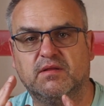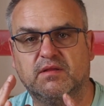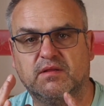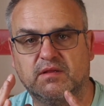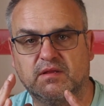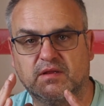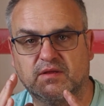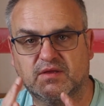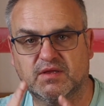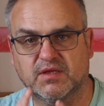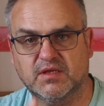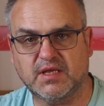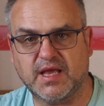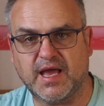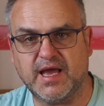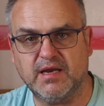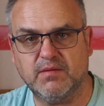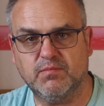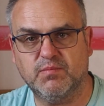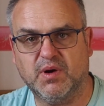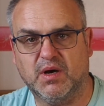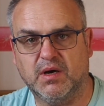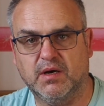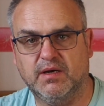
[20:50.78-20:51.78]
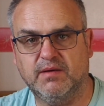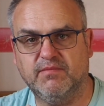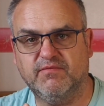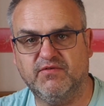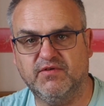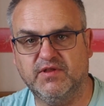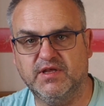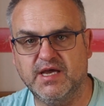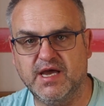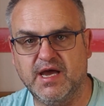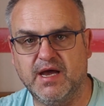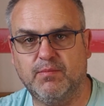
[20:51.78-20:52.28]
the standpipe for
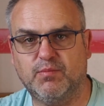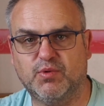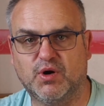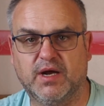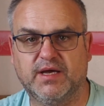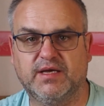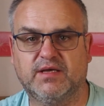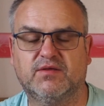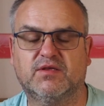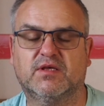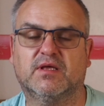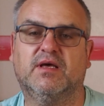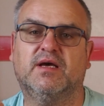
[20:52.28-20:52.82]
the air brakes.